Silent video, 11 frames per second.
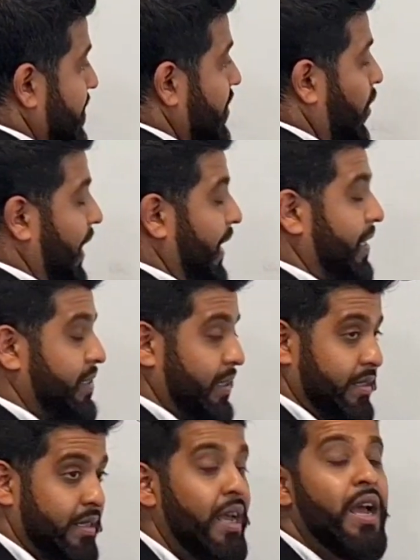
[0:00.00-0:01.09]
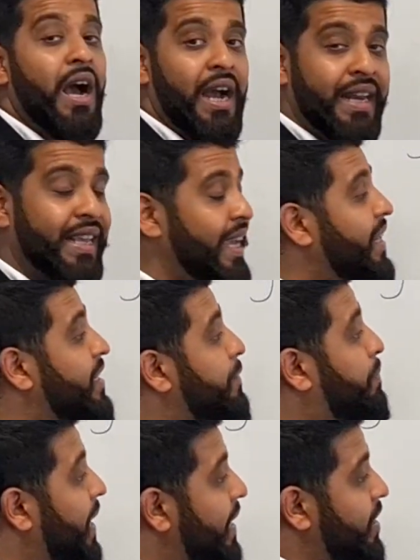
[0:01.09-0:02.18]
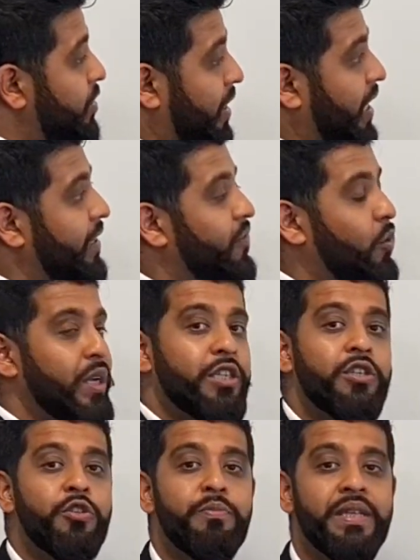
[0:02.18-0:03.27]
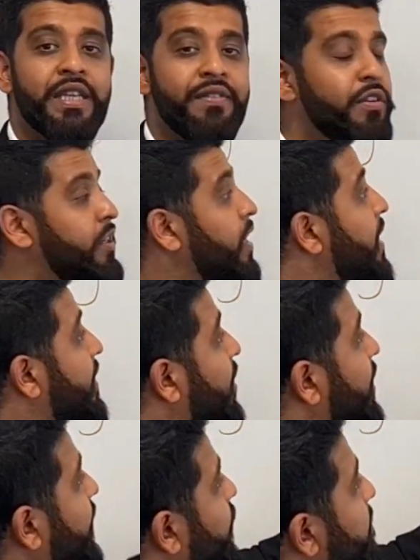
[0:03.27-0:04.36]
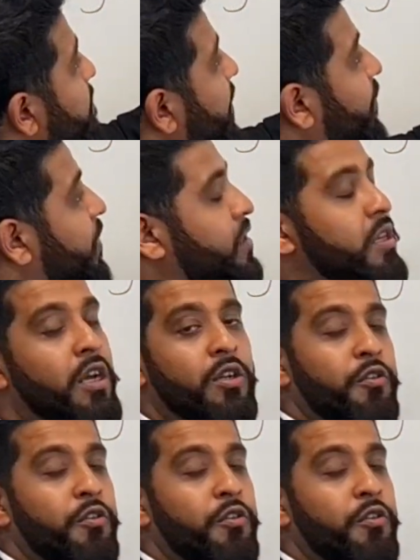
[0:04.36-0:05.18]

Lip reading: the y-axis. And again, depending on the kind of question you've been given, there are different methods to